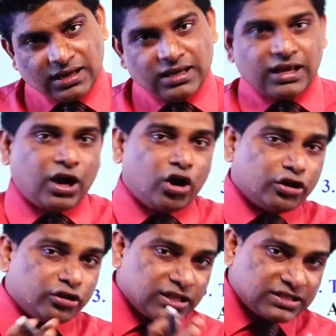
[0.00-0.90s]

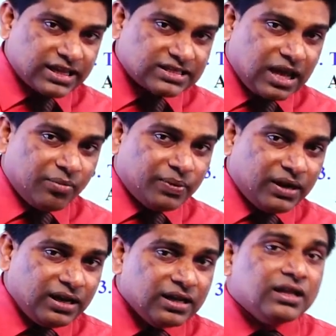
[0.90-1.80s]
According to this example,
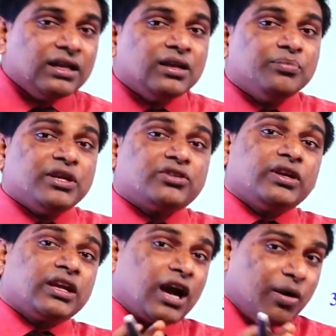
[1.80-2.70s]

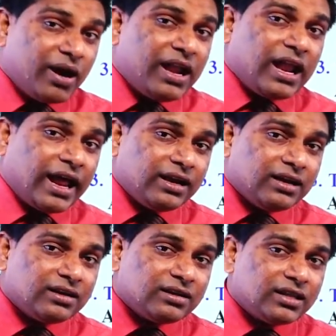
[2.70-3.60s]
between Kamal and
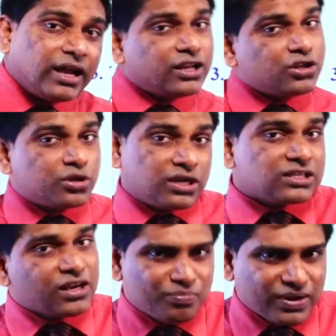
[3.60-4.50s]
that insurance
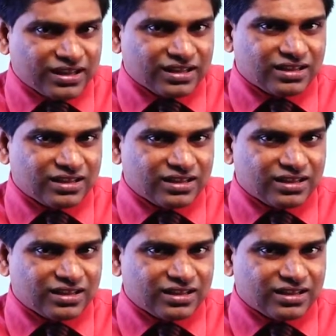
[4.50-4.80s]
company.